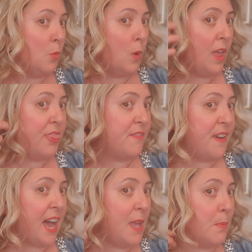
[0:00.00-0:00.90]
with the
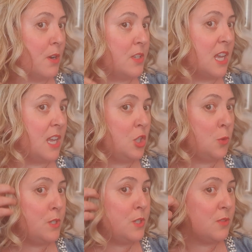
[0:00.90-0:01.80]
fibres, and
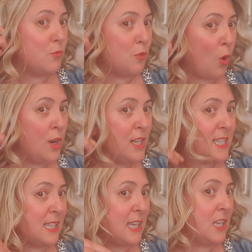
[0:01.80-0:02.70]
you would
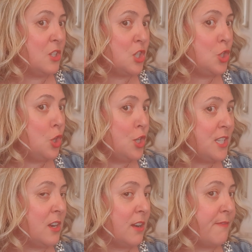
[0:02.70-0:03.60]
honestly, just
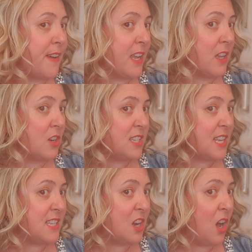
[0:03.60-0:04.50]
using your fingers
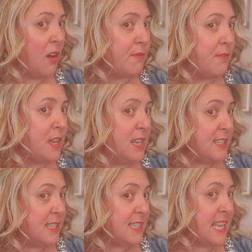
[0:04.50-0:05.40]
is enough
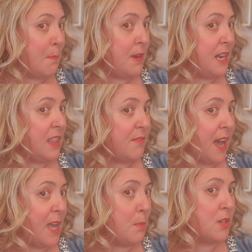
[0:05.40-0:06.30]
to separate the
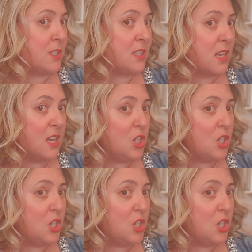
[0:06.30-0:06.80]
fibres.